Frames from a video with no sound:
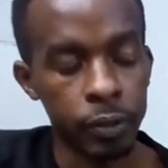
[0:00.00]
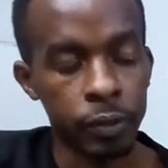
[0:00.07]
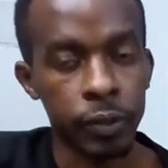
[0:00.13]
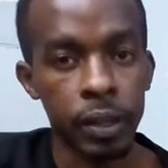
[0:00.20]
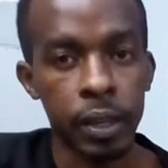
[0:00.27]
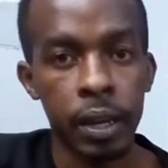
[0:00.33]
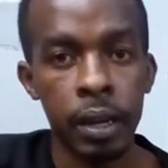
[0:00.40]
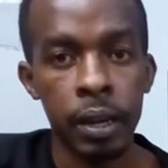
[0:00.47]

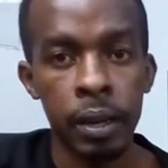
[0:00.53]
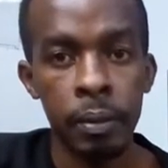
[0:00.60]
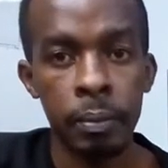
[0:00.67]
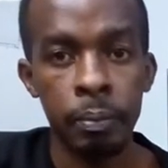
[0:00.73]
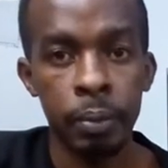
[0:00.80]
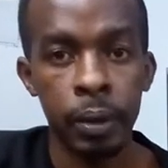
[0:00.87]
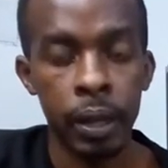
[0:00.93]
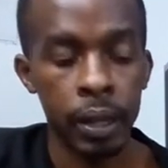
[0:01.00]
pointer
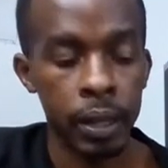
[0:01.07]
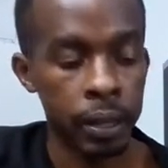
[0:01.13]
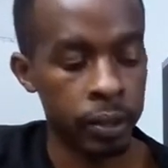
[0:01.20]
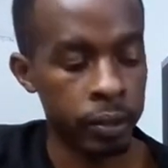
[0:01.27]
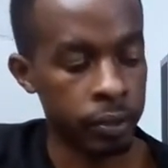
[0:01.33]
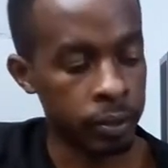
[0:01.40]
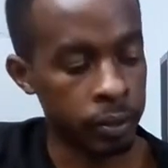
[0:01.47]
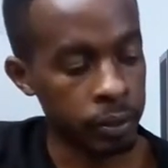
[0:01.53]
finger
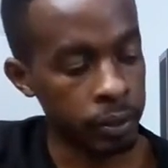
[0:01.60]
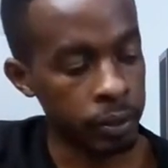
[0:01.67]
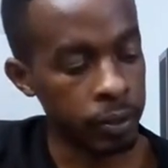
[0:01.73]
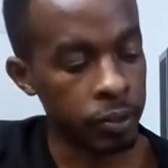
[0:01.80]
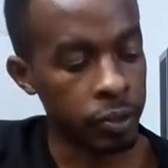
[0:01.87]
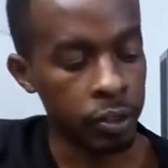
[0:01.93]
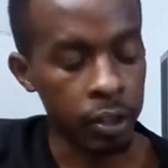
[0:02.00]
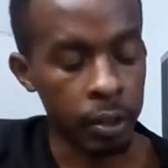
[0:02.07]
plays
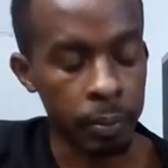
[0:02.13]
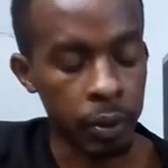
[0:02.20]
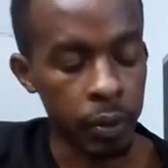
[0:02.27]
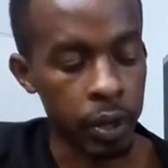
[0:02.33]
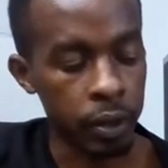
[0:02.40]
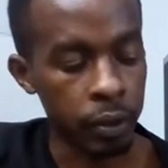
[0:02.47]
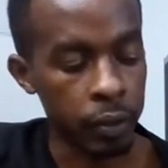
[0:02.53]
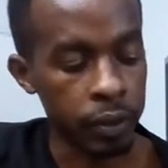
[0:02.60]
string
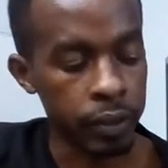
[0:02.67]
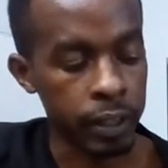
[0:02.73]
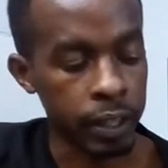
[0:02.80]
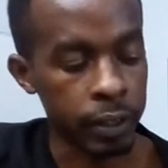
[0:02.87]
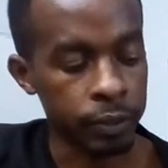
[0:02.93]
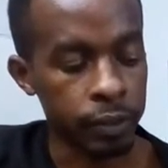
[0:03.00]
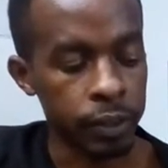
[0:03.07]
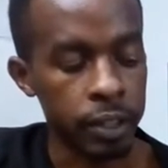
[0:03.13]
number 1 on
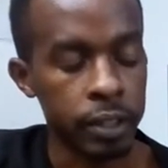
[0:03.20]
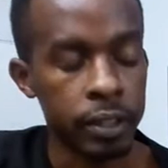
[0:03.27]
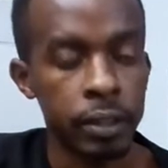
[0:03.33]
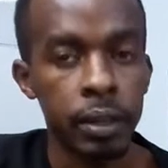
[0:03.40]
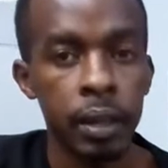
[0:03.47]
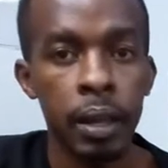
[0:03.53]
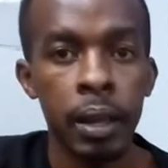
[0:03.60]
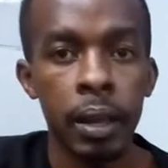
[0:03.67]
the 2nd
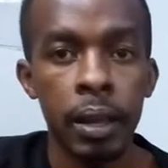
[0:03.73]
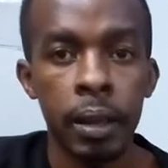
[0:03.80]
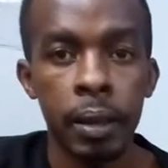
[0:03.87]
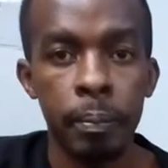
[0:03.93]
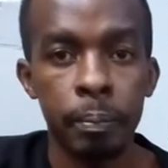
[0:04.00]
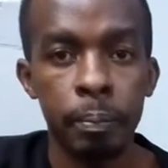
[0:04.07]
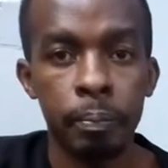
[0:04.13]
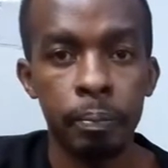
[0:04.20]
fret.
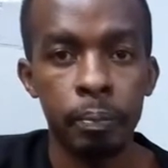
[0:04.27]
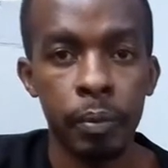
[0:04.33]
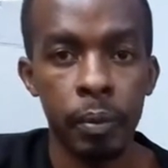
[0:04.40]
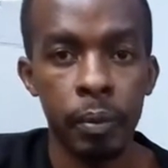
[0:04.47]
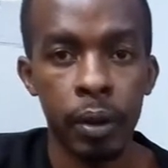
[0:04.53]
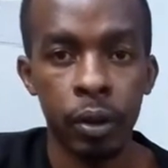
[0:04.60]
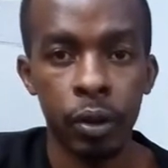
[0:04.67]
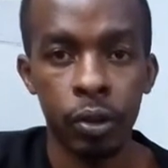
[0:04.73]

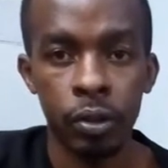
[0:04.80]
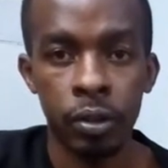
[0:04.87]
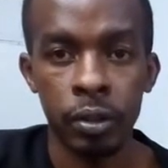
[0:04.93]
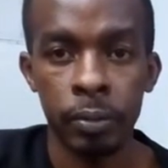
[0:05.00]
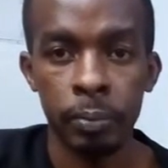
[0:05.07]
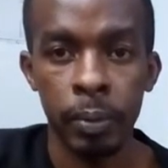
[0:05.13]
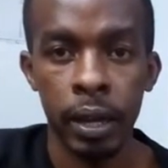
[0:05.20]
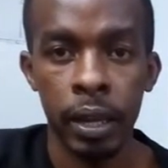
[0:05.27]

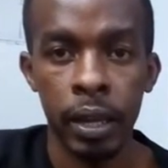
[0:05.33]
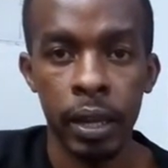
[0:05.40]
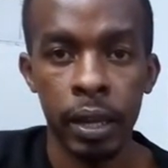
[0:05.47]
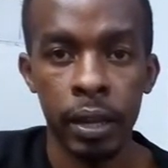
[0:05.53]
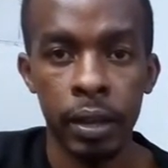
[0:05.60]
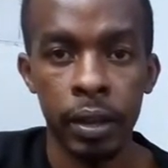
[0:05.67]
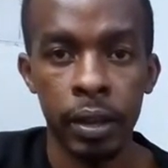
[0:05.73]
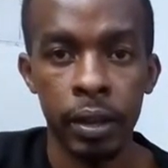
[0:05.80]
Not
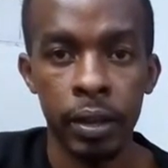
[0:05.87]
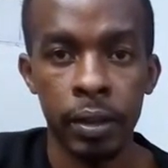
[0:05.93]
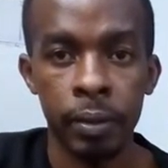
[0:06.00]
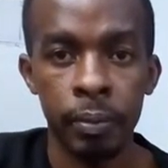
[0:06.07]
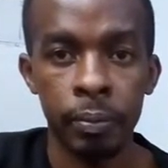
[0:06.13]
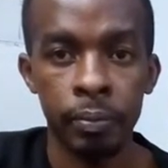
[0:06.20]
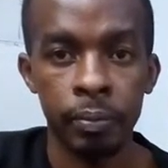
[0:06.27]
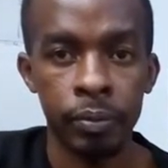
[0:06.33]

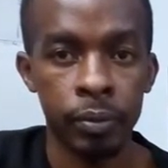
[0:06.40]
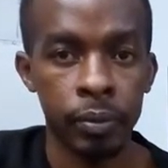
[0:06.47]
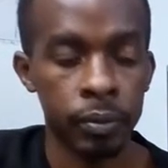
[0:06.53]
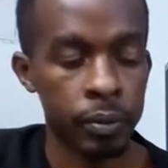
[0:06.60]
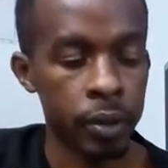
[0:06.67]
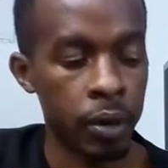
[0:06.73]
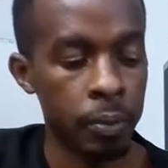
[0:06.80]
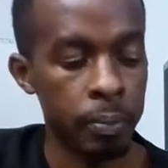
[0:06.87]
my
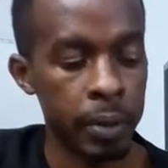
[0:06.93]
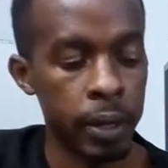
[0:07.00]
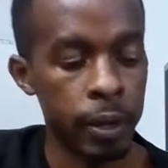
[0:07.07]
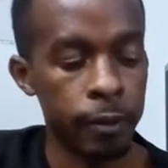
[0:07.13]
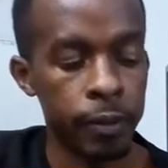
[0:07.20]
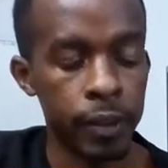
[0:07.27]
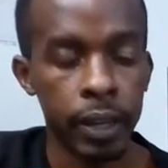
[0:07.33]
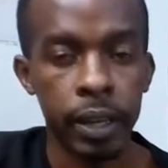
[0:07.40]

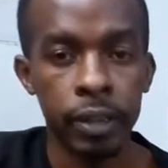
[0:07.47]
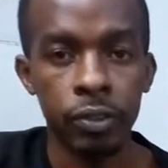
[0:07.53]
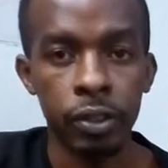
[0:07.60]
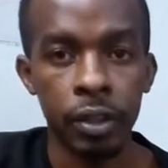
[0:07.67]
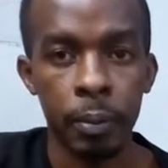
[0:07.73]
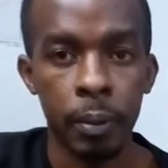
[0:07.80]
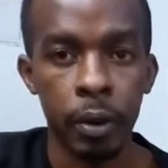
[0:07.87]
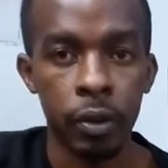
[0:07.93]
middle
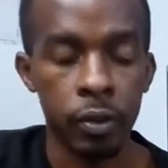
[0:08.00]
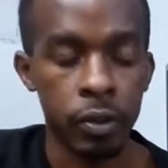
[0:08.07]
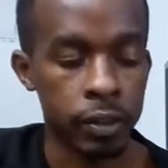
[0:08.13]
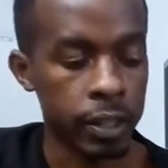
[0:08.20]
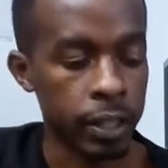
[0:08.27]
finger, string number 1